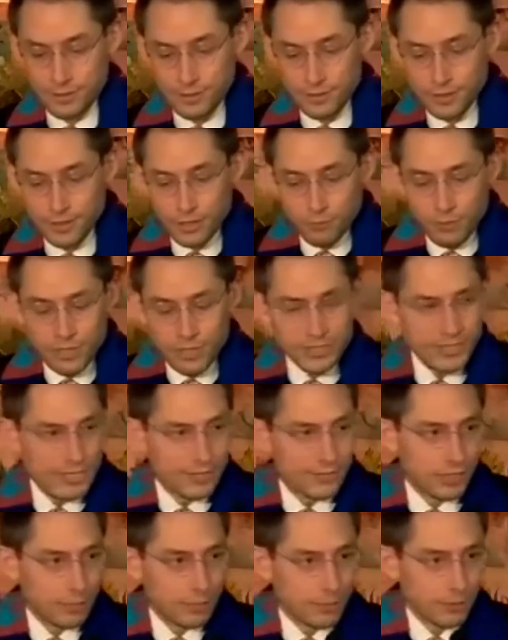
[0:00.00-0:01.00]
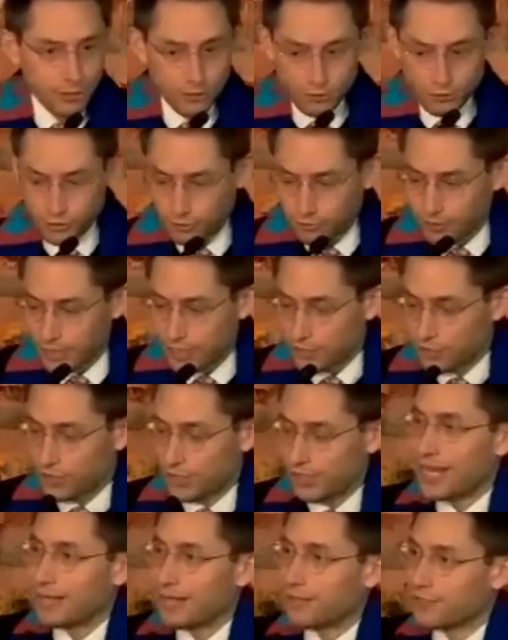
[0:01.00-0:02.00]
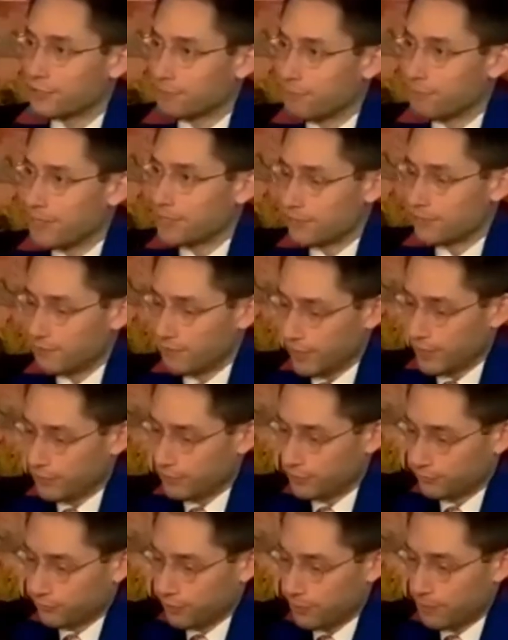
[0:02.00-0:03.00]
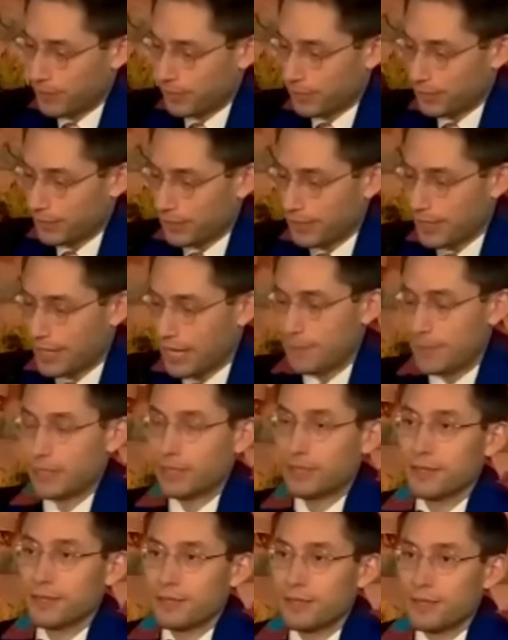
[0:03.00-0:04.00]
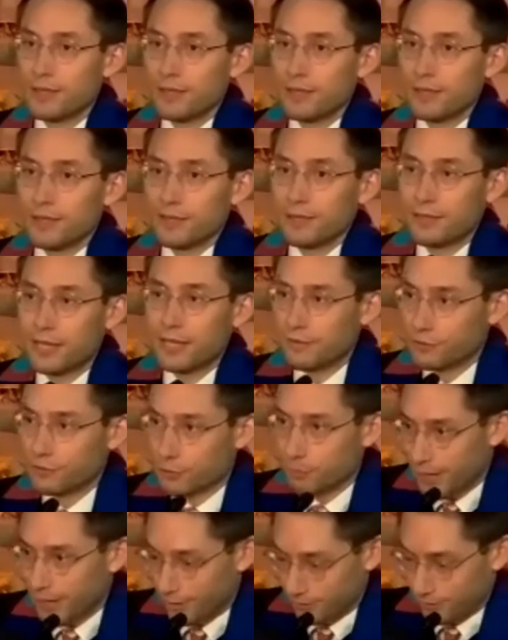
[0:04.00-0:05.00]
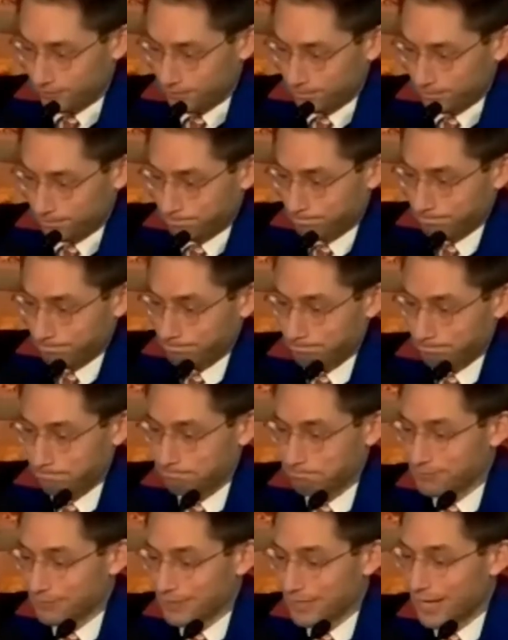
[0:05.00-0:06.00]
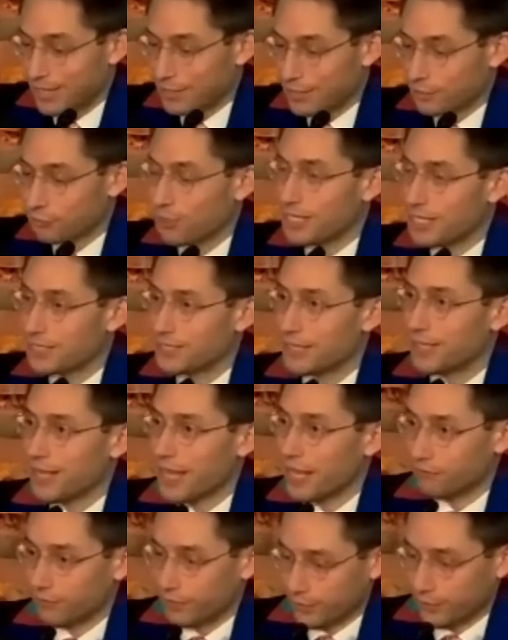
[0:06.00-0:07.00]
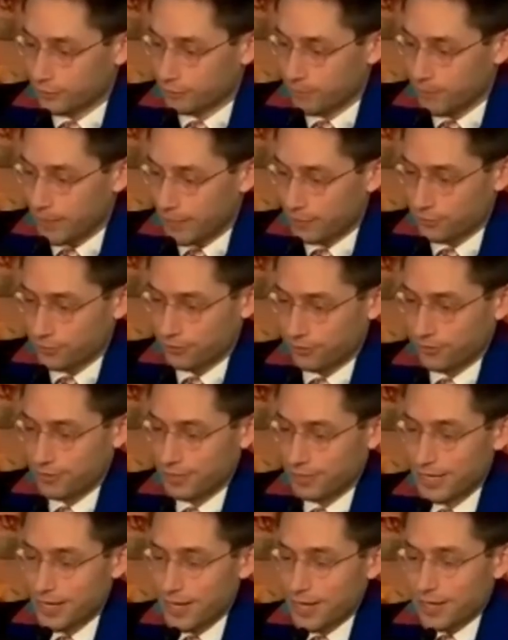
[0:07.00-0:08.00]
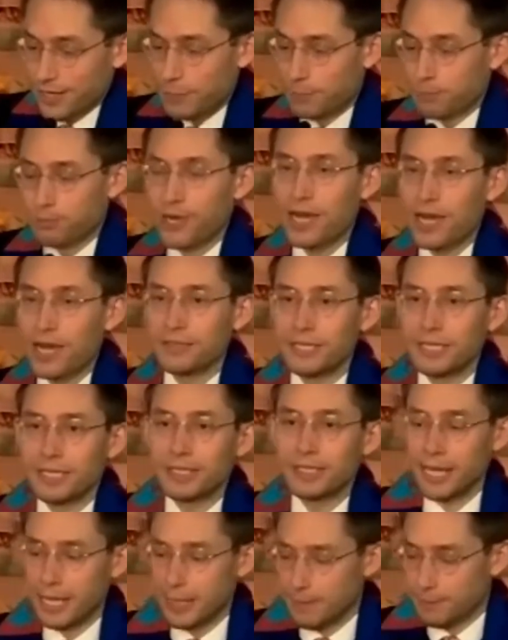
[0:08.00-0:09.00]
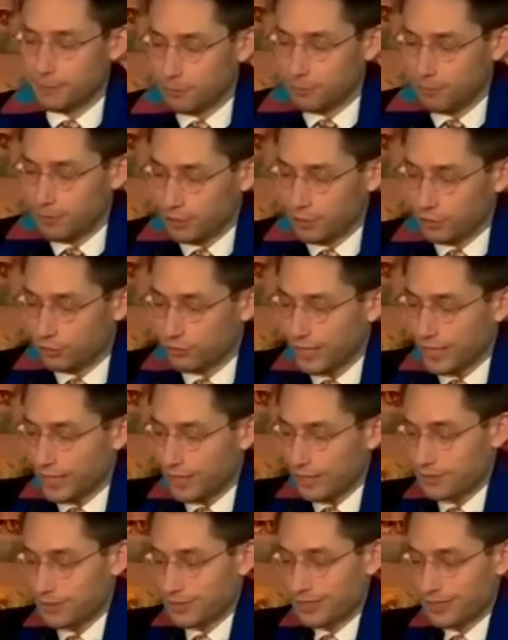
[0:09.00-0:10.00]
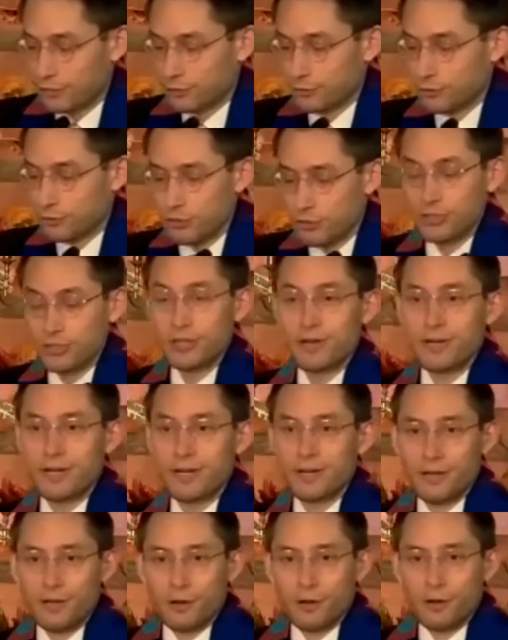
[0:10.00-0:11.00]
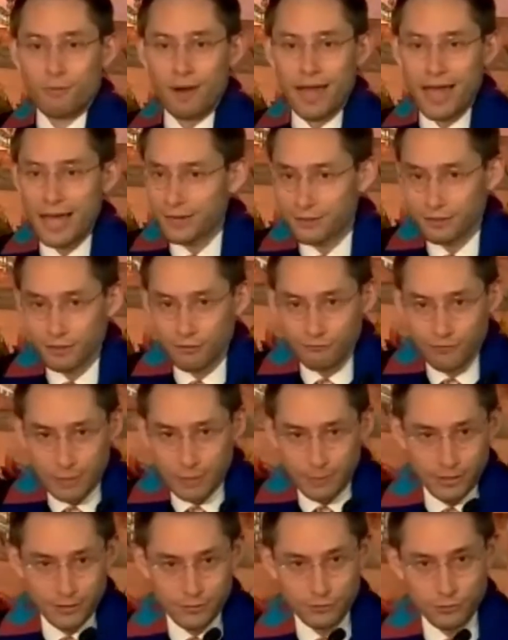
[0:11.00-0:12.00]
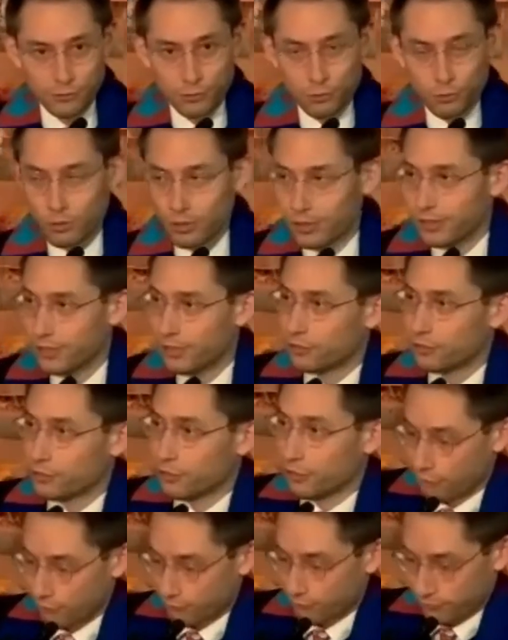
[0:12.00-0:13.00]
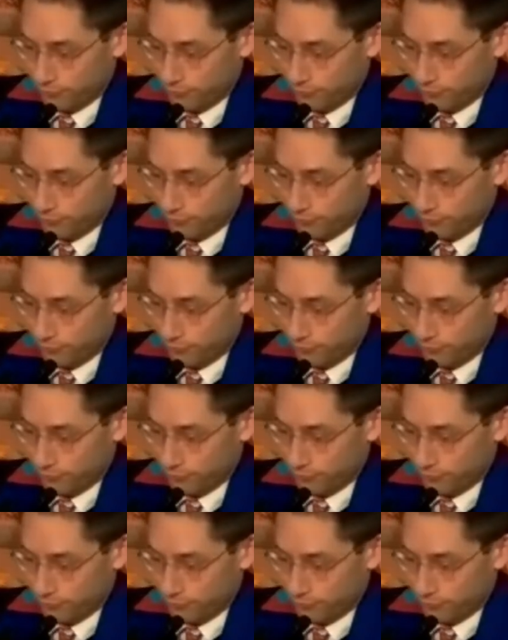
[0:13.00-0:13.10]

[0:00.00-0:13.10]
We see similar derision and dismissiveness from the comic Dave Chappelle. In his recent Netflix special, he proudly claimed to be a trans exclusionary radical feminist, or TERF.